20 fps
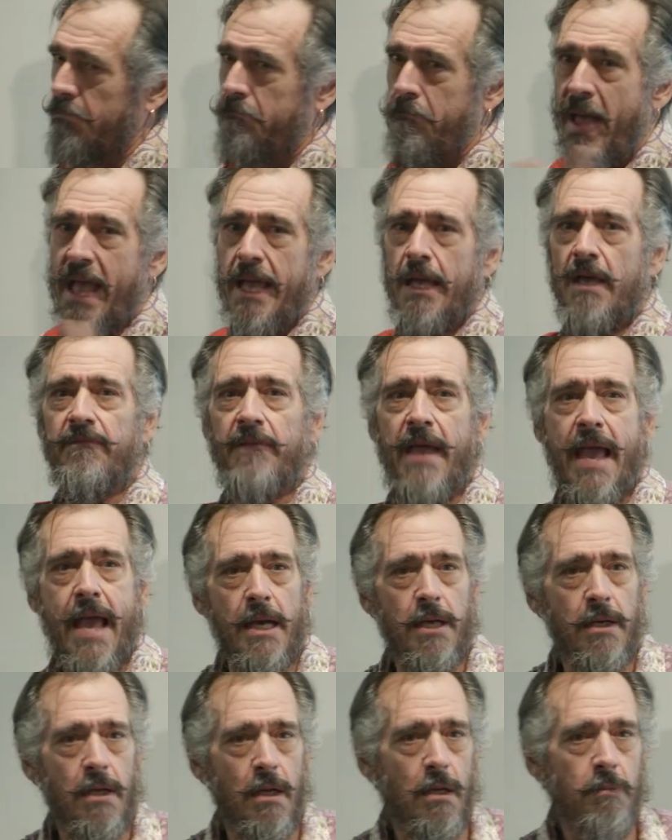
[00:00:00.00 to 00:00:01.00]
Bank of
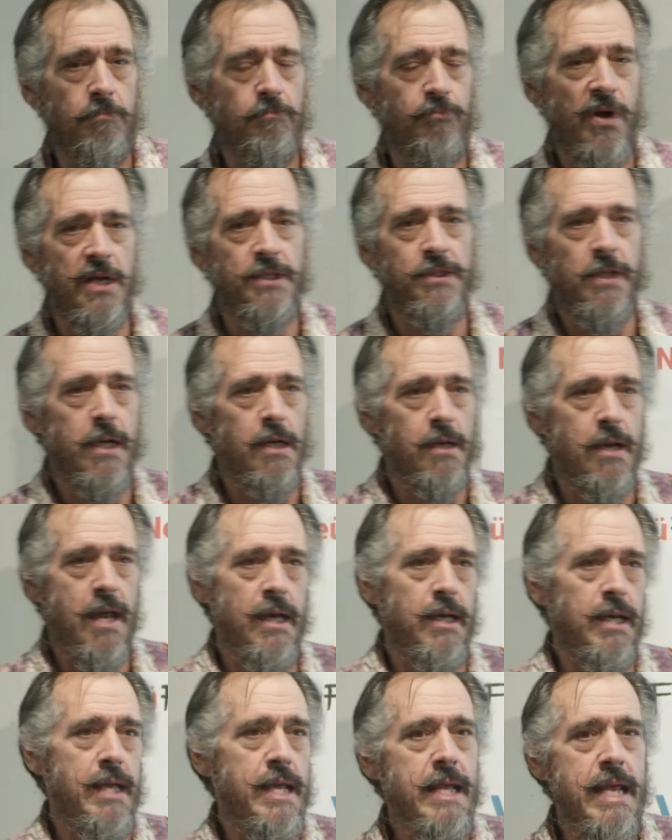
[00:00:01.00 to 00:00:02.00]
Canada president,
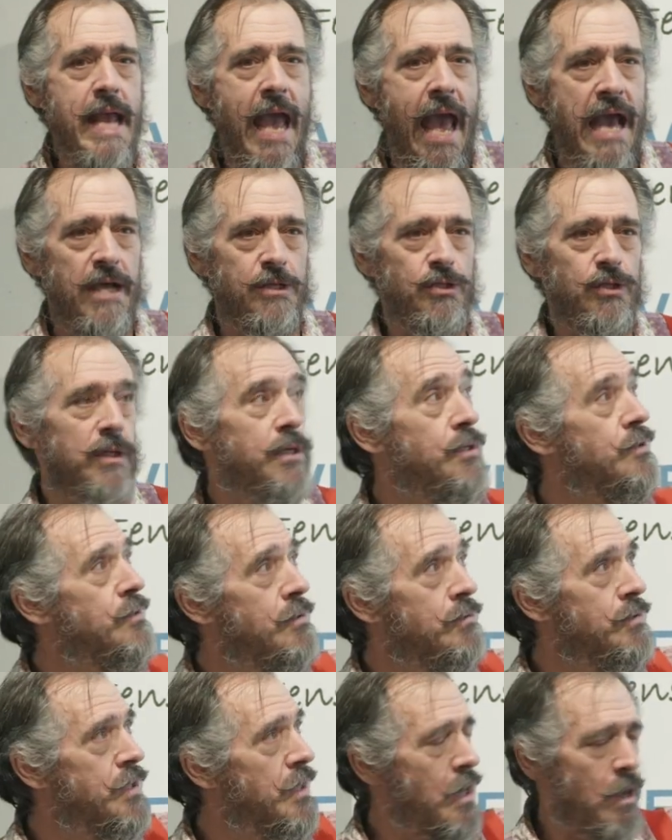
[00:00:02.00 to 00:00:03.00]
and he actually
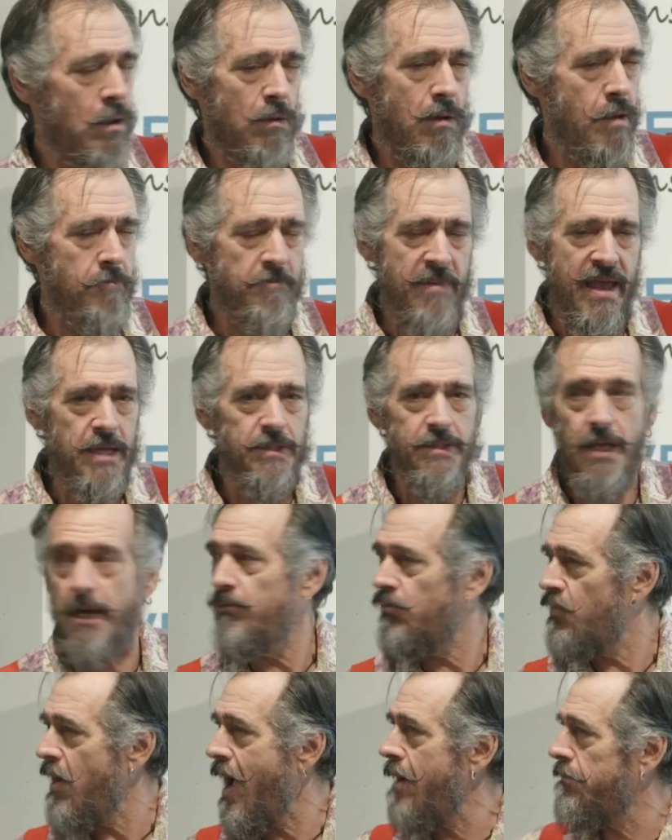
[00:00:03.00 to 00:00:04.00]
did an amazing,
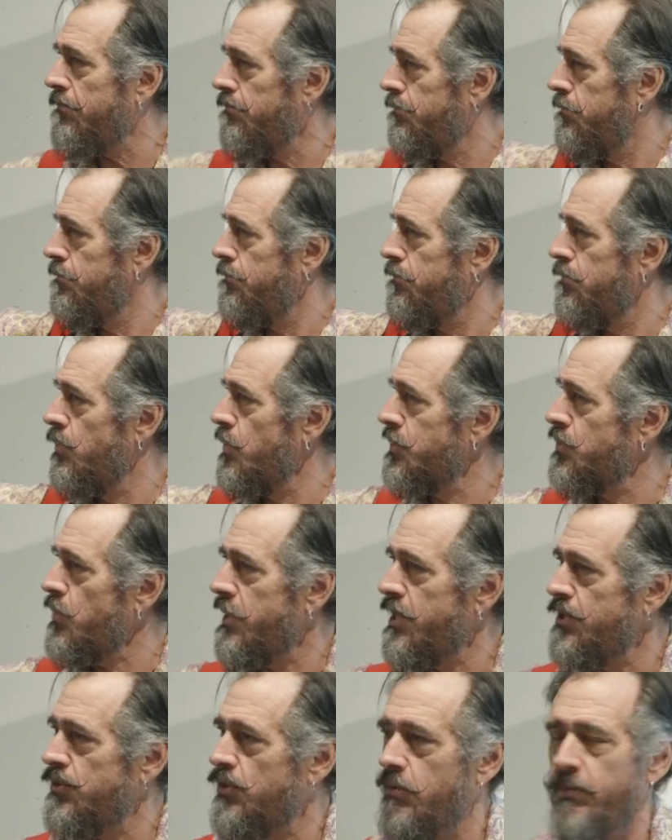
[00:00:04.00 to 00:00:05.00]
and Rob was the
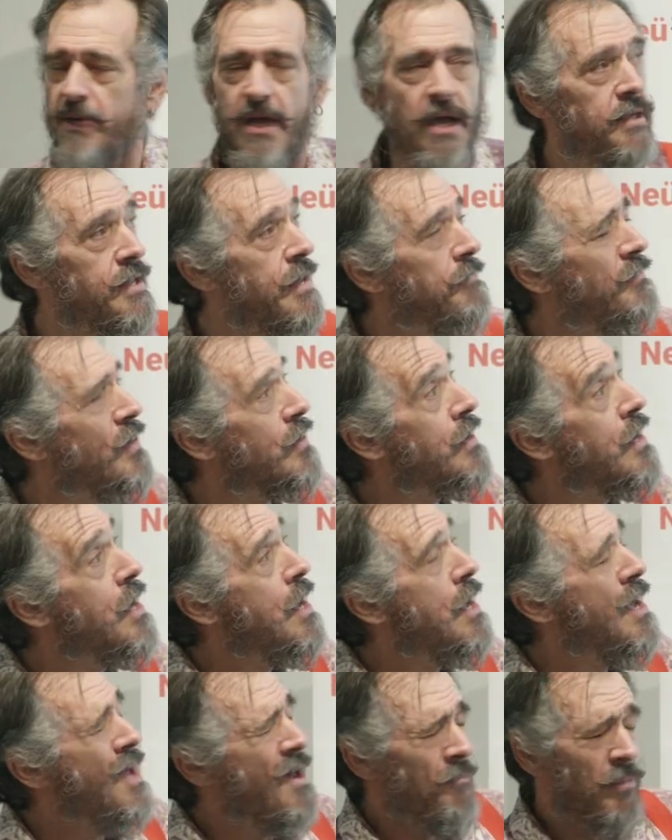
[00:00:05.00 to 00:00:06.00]
one that turned me on to that book,
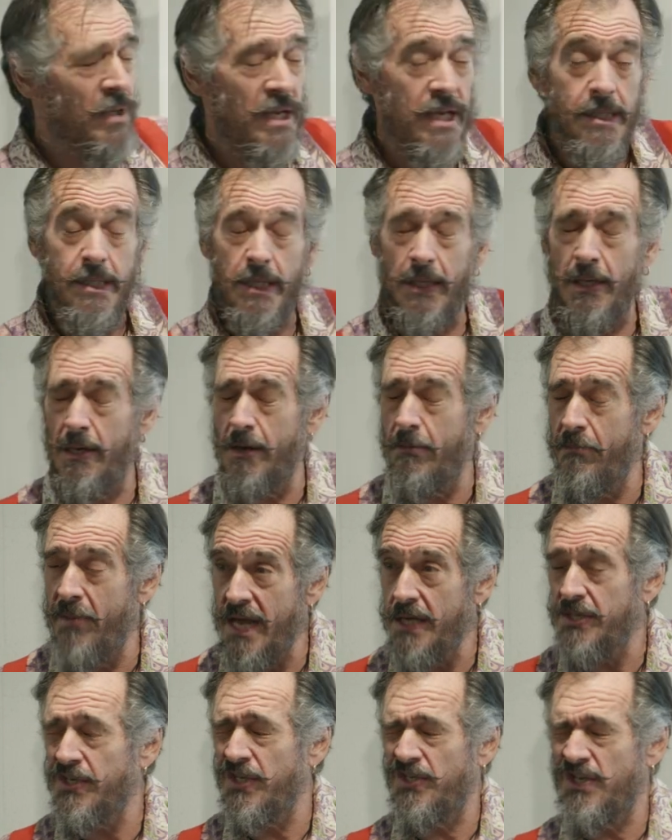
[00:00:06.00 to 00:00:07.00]
but he did an
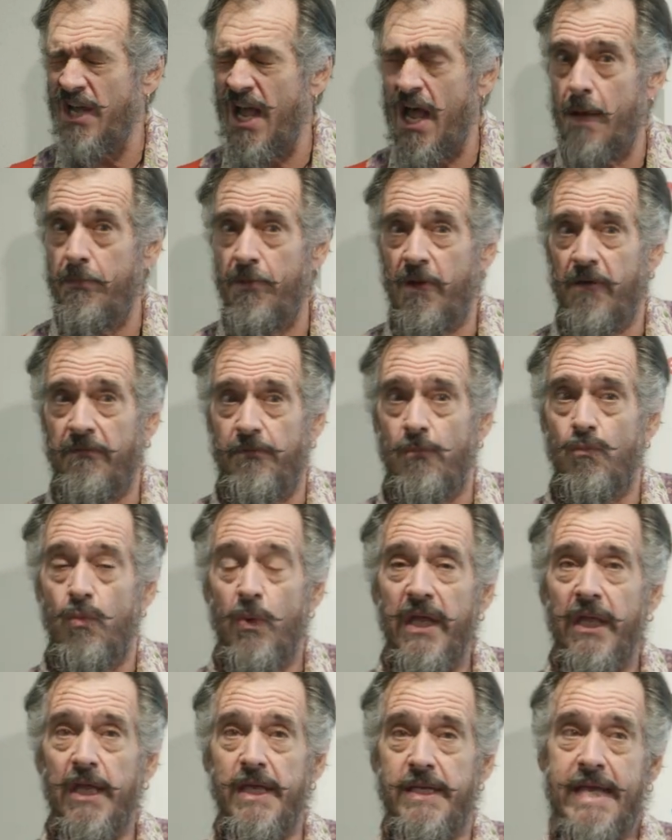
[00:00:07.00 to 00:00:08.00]
amazing job of
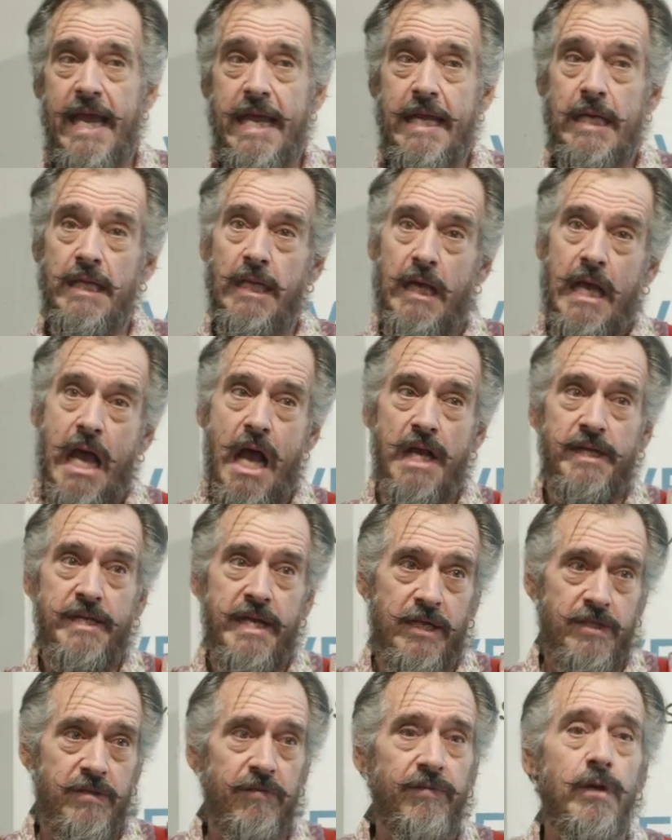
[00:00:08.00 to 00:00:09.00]
really taking the
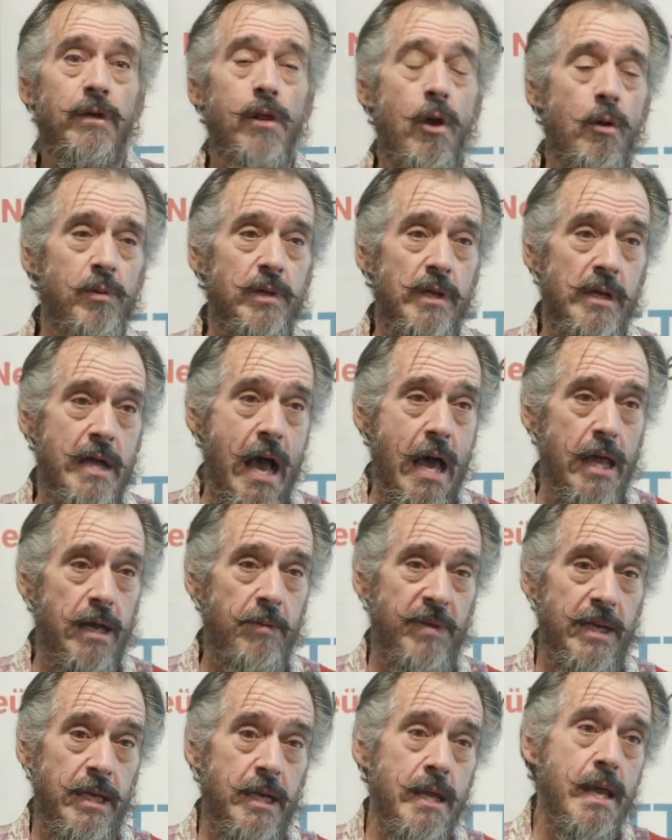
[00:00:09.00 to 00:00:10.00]
context of the global
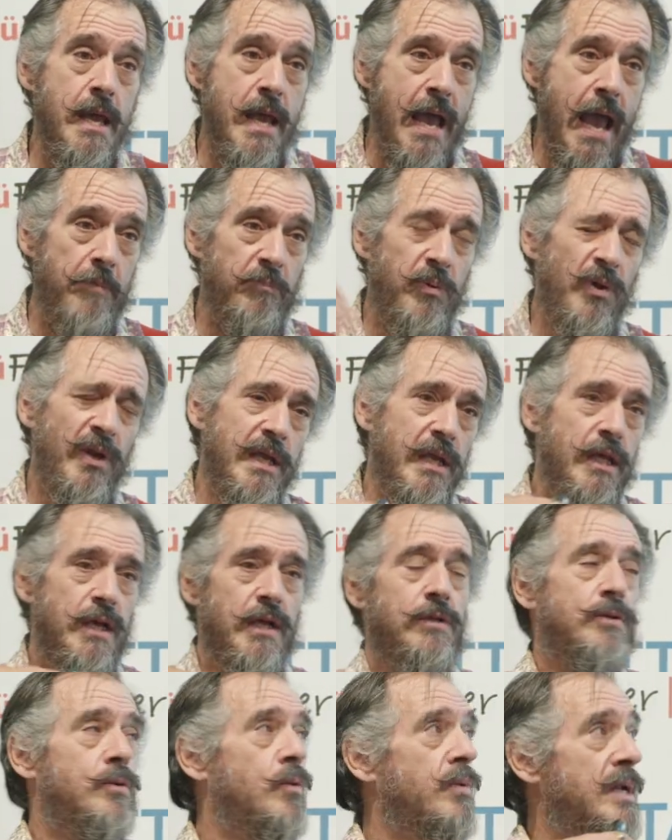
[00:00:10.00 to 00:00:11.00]
economy and putting it
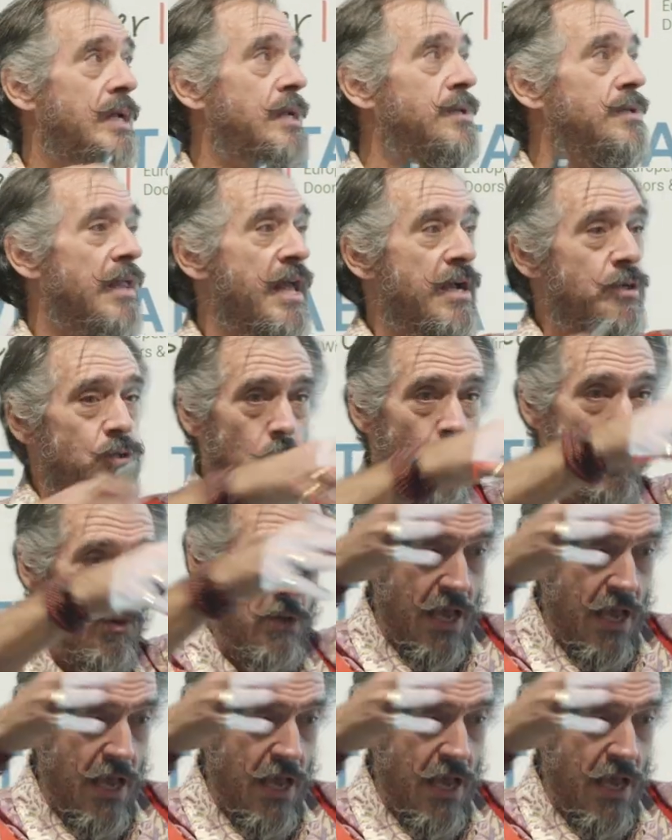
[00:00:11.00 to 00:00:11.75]
into an intellectual